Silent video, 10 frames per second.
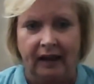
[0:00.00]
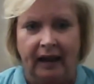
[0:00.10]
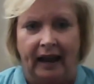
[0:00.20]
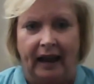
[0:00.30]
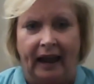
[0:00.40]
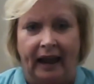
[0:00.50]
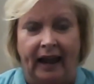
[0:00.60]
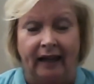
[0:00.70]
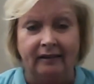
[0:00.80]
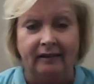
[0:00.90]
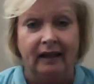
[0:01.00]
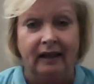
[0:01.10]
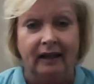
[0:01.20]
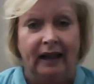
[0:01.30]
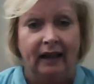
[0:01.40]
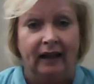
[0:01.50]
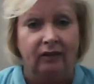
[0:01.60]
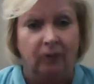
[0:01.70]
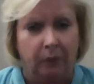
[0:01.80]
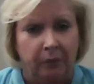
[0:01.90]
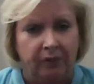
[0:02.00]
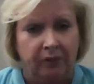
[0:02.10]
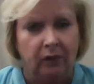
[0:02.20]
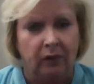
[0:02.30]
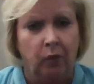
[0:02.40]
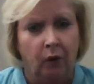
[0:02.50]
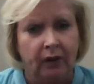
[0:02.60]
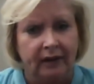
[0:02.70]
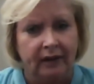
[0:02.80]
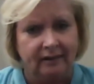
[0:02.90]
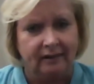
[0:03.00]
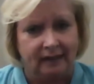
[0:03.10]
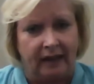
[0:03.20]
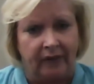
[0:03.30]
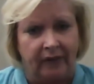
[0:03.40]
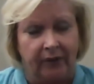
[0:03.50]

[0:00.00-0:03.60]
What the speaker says: And so when we start working together,